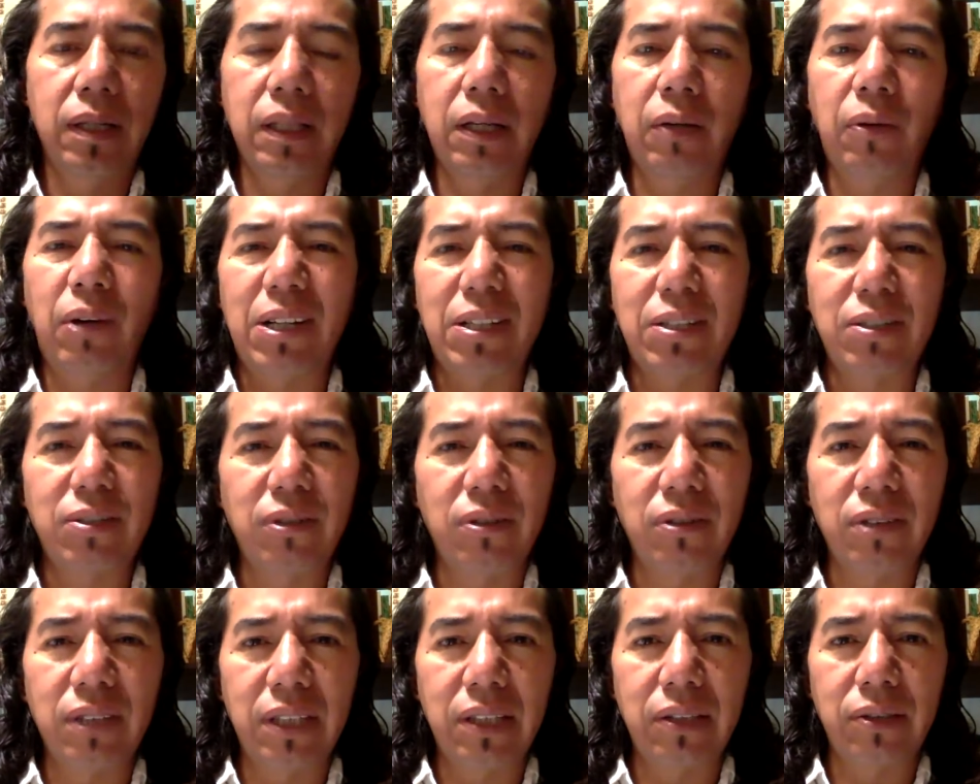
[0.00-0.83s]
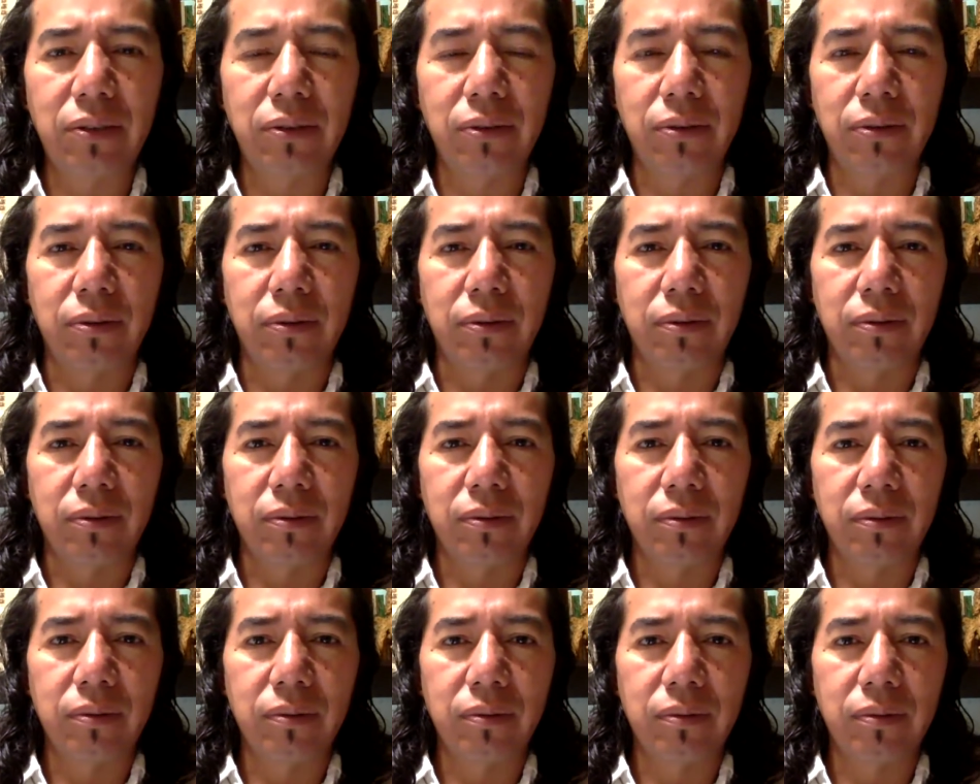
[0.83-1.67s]
there was no need to
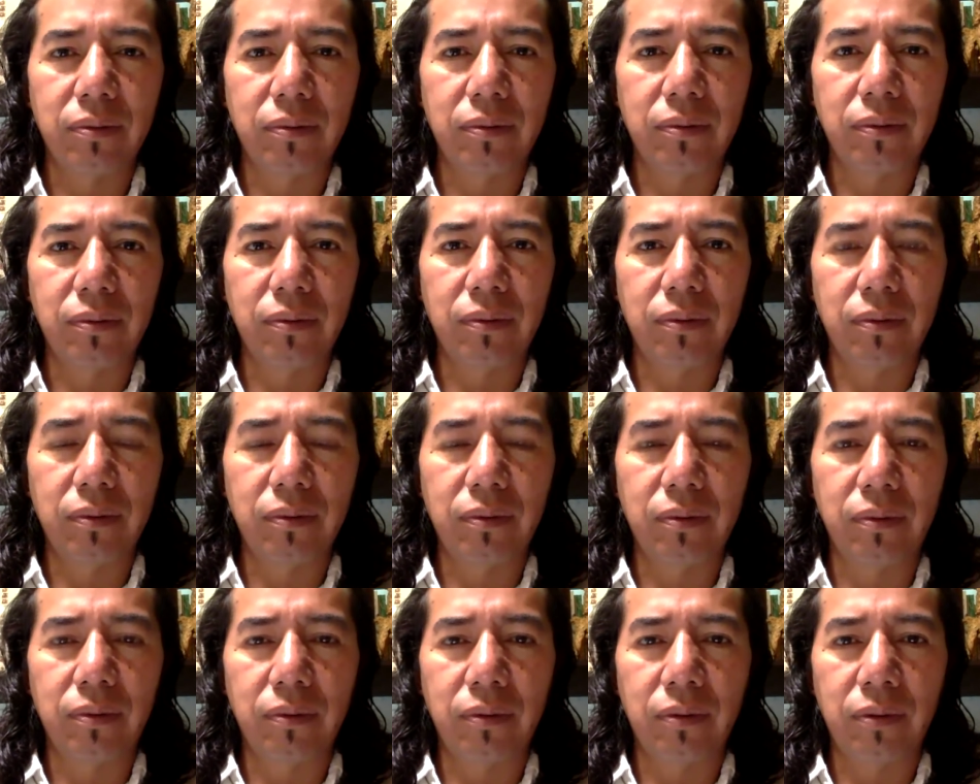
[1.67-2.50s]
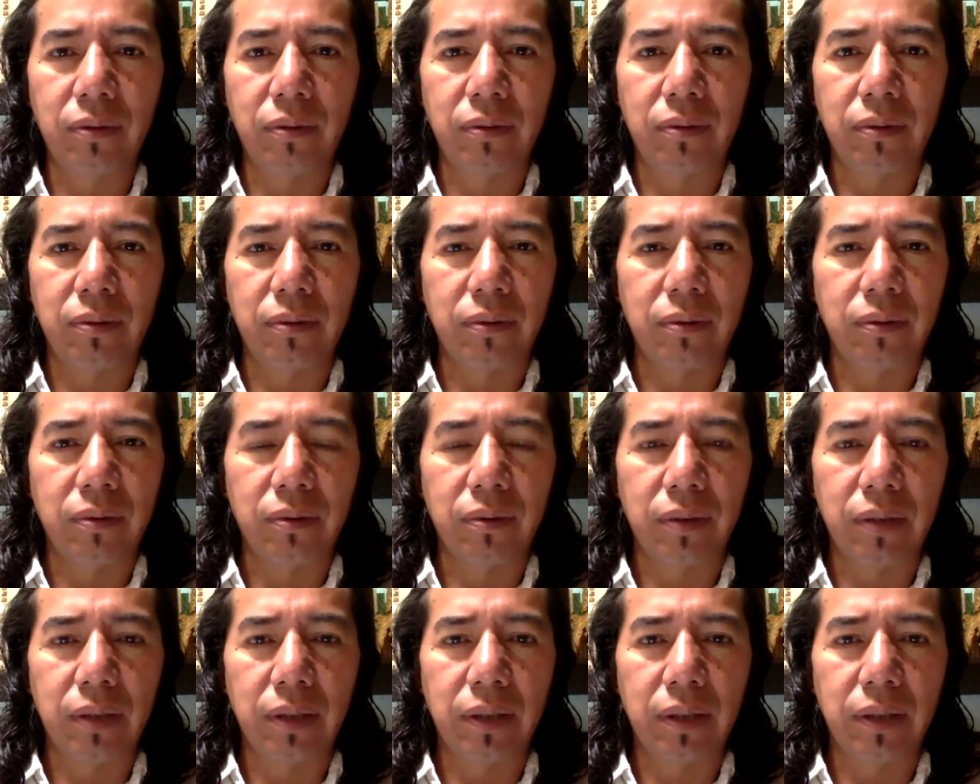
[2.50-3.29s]
to